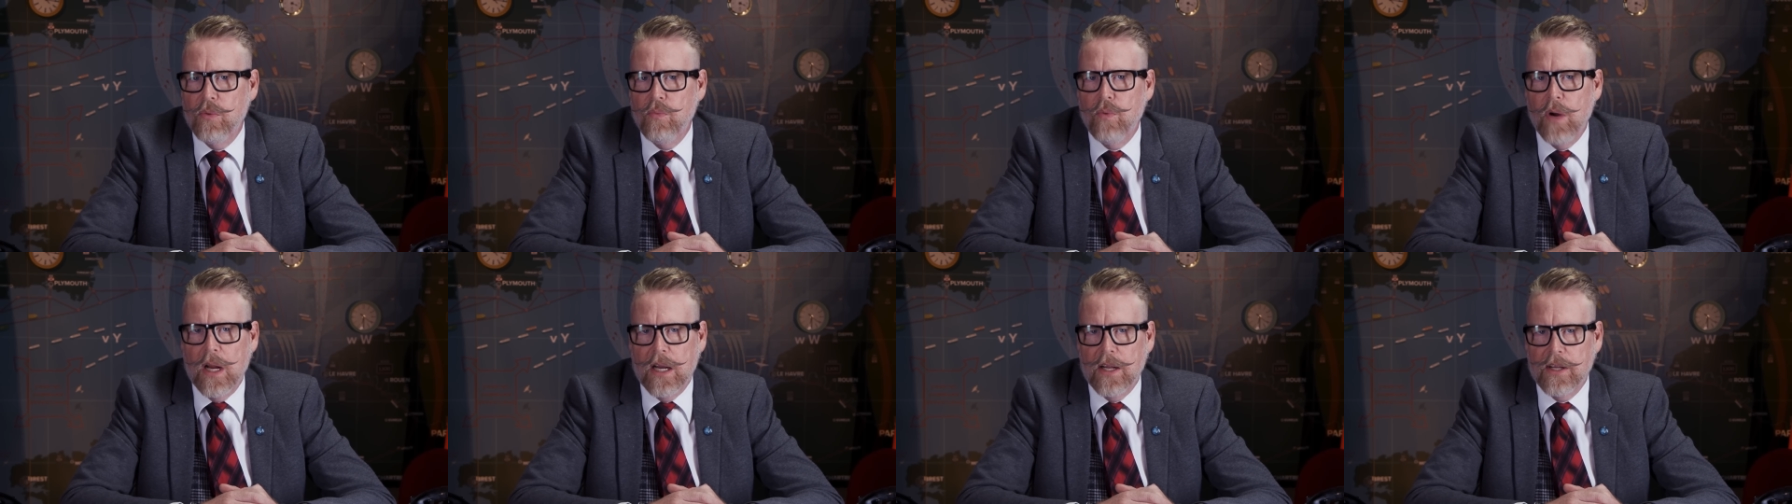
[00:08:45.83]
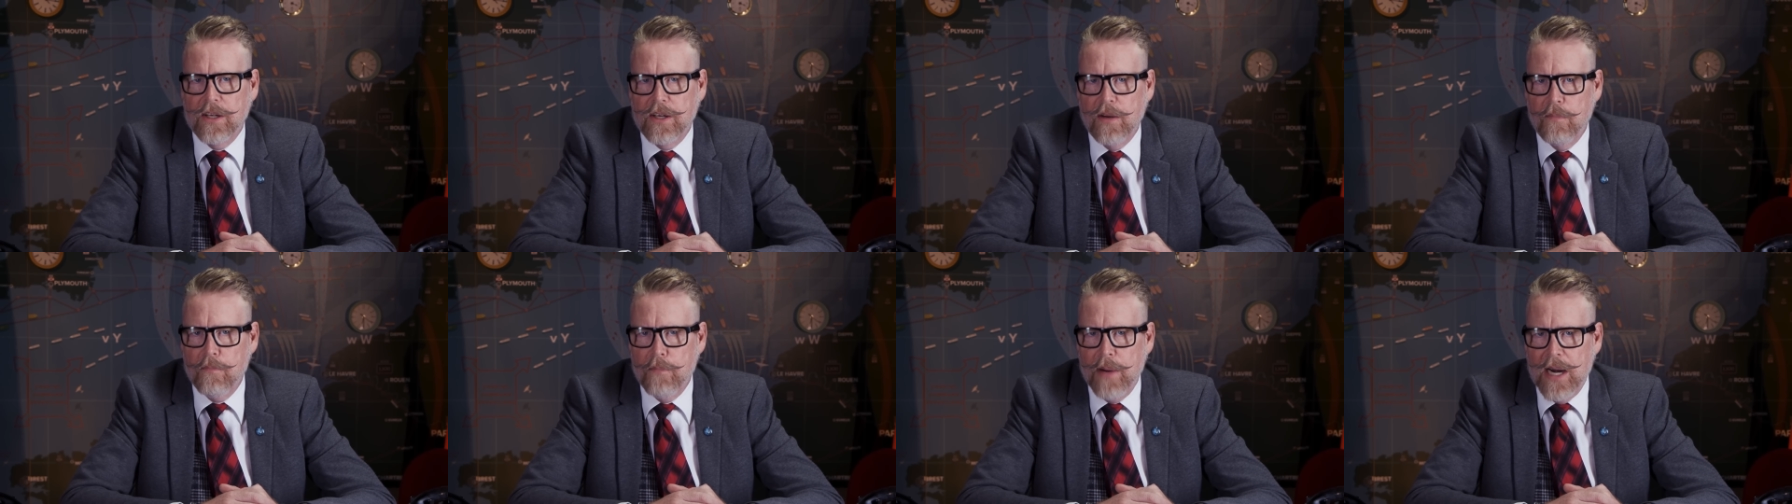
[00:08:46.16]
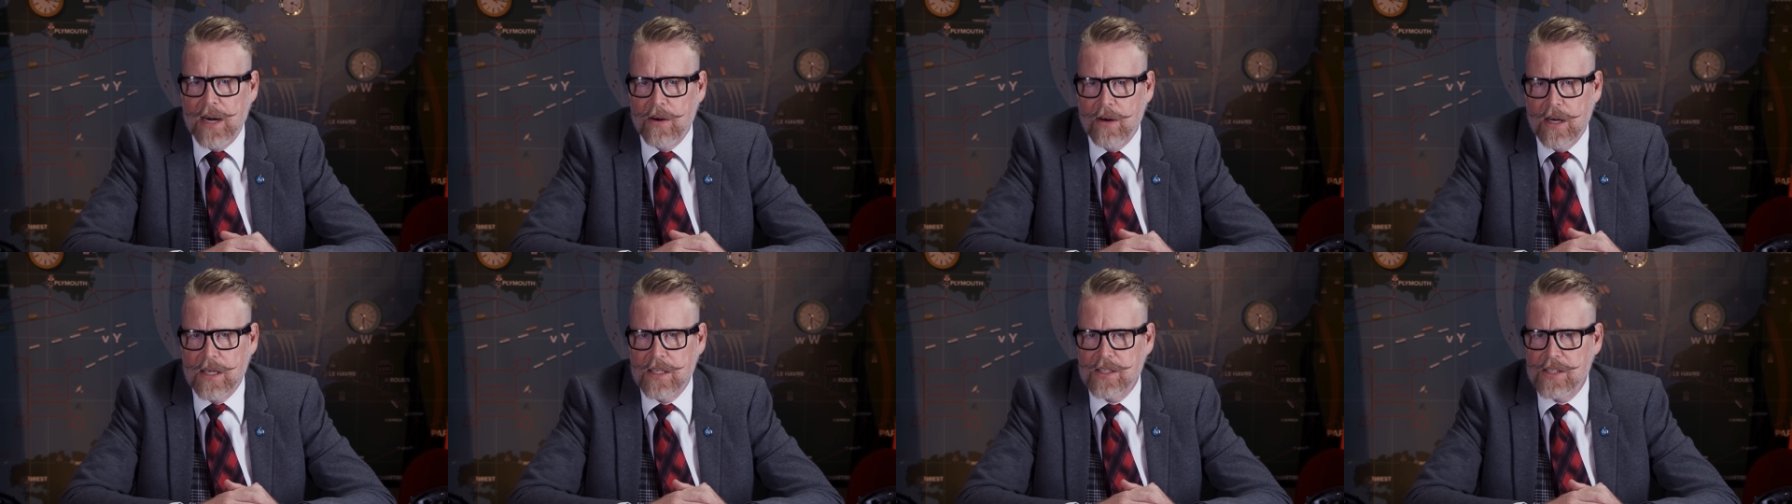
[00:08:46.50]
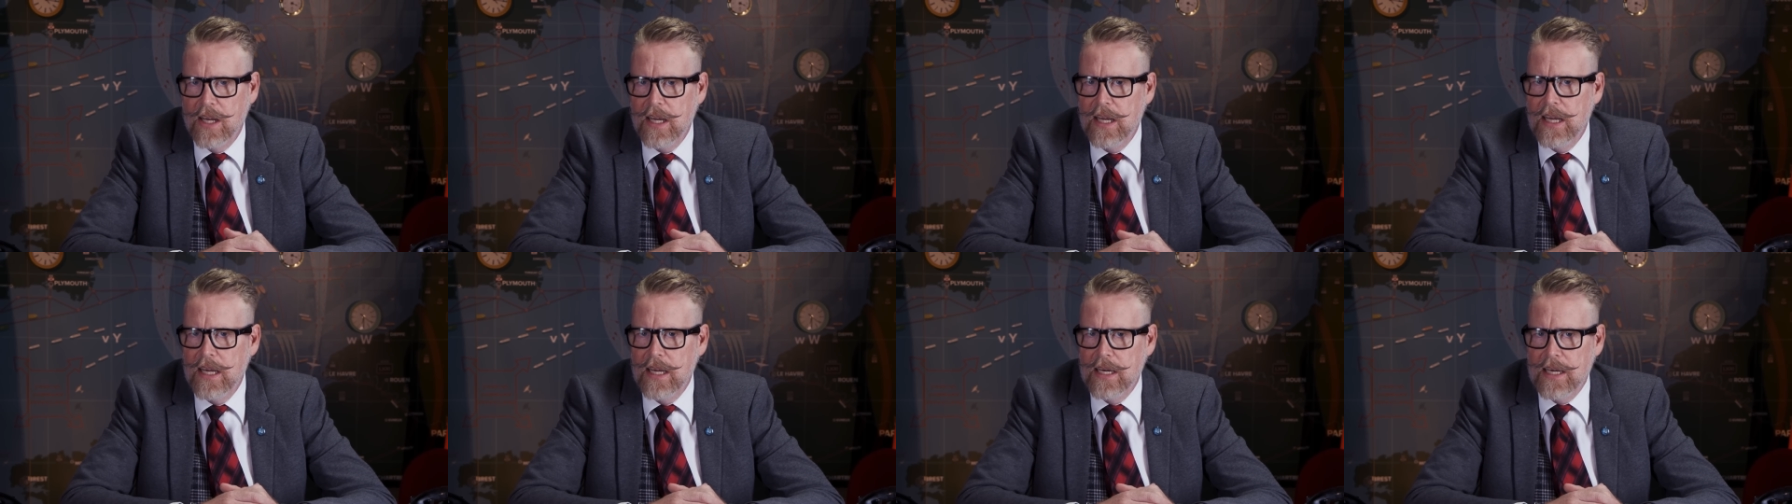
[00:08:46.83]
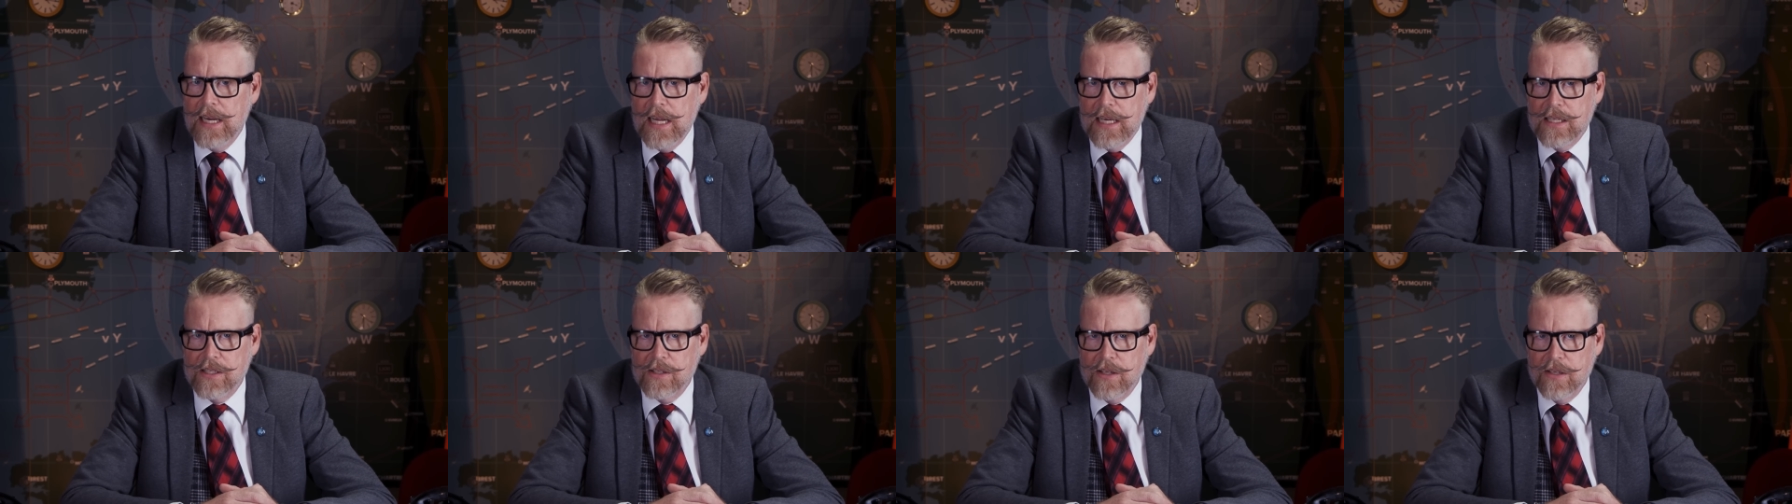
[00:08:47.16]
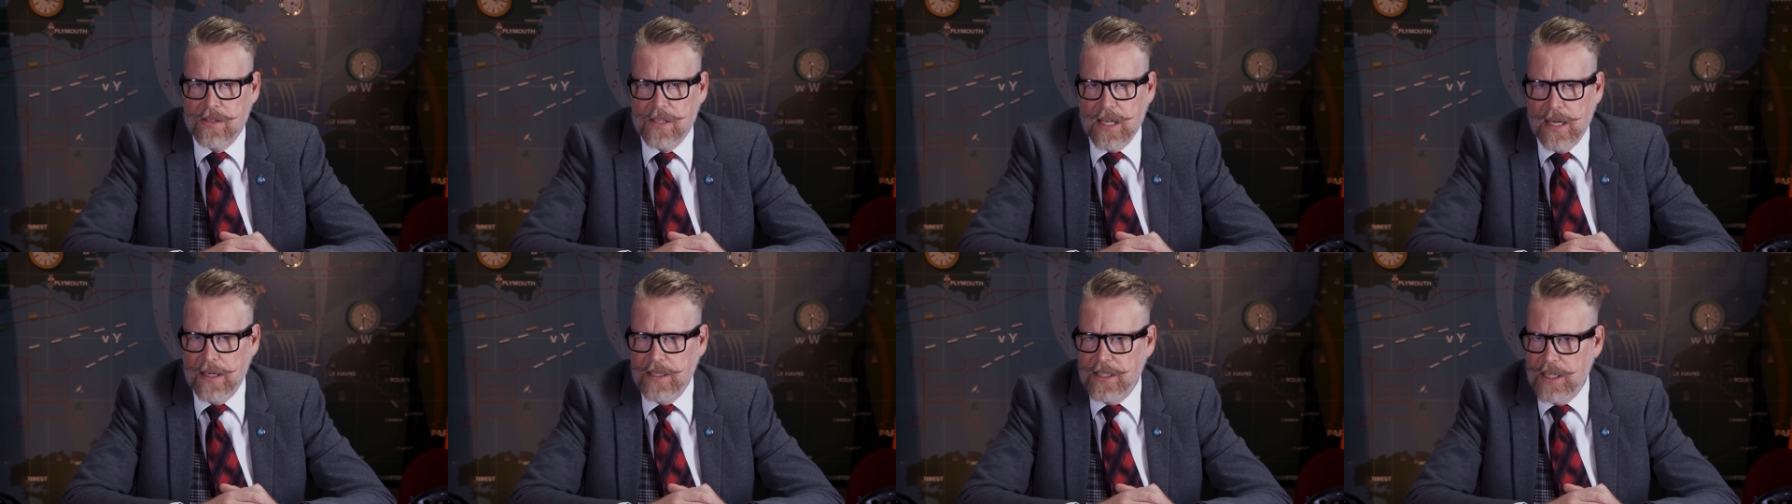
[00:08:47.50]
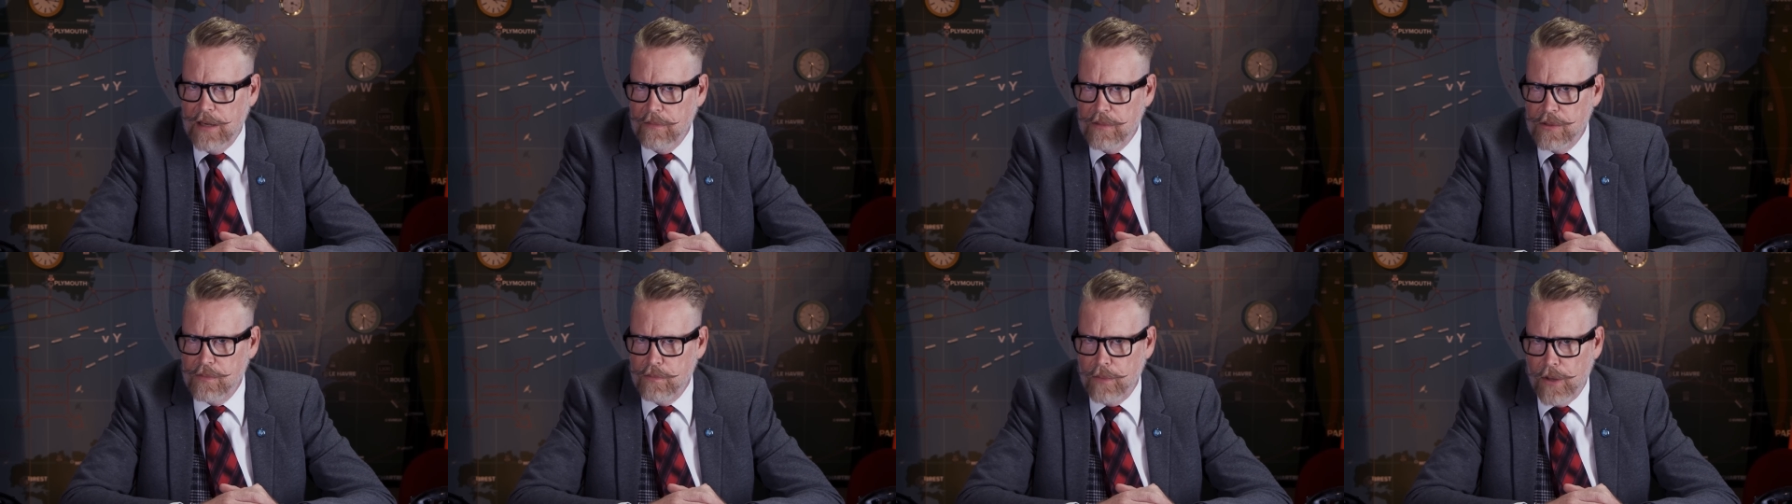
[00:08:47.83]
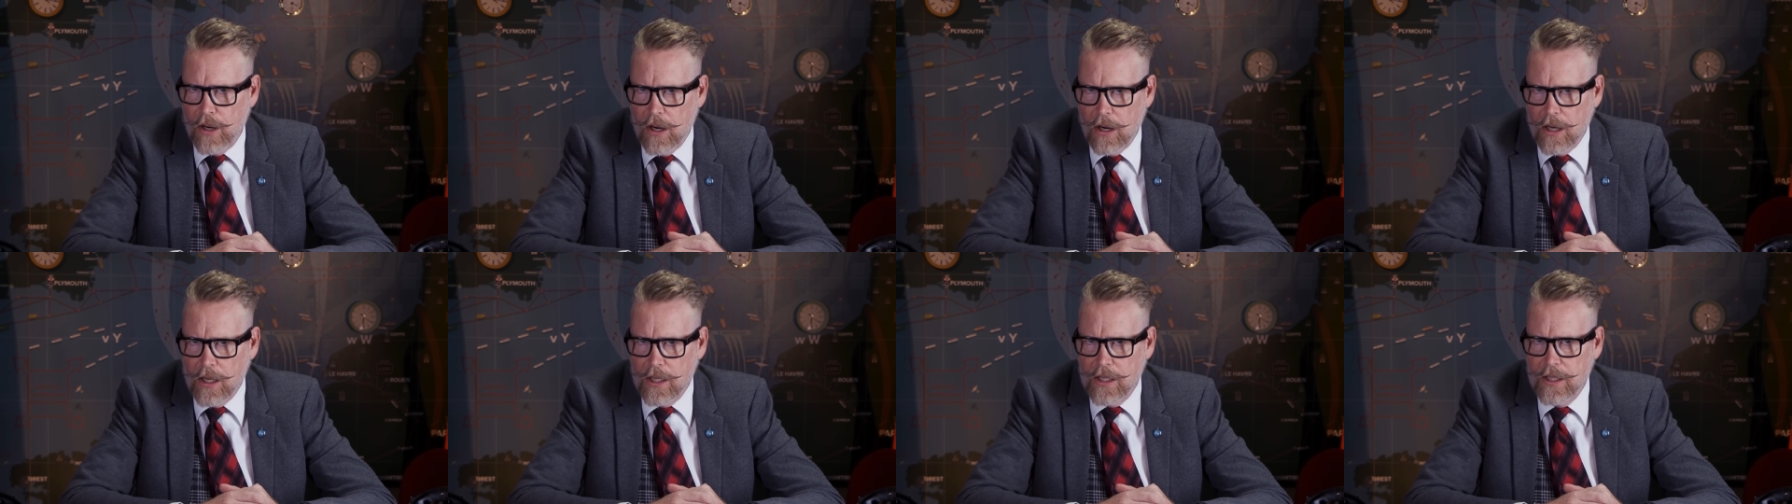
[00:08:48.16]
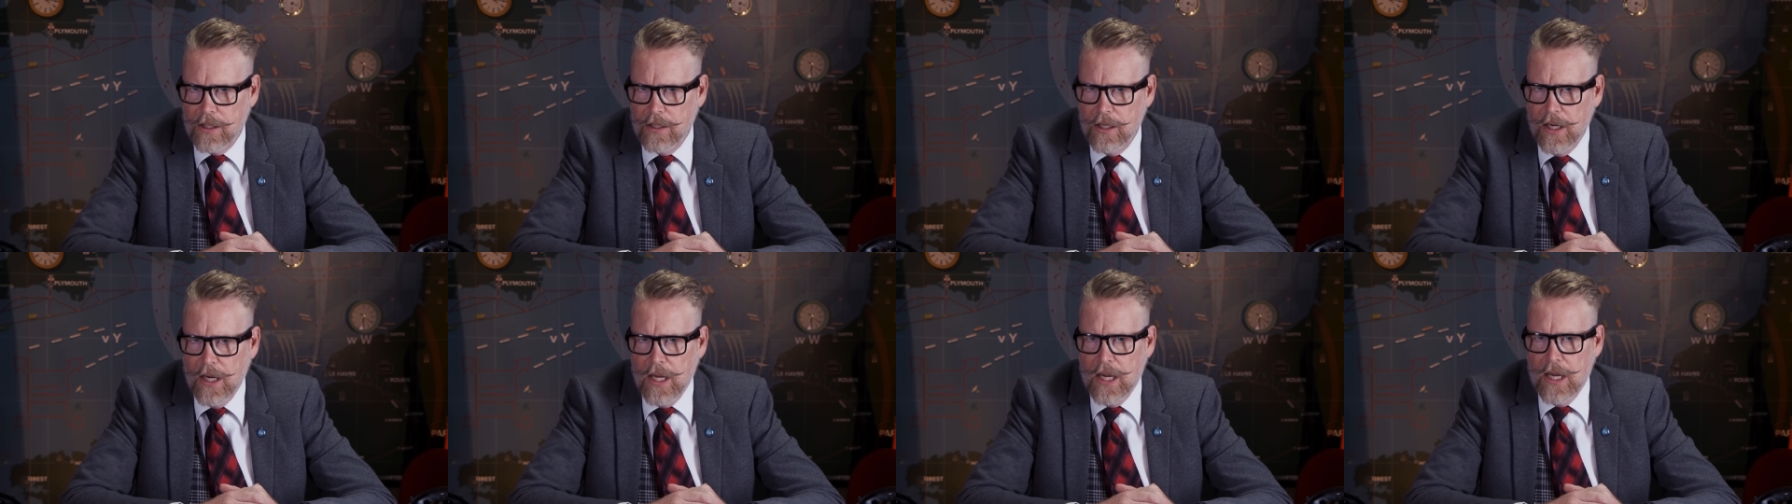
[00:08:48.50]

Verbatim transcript: to Wellington Barracks, next to Saint James Park.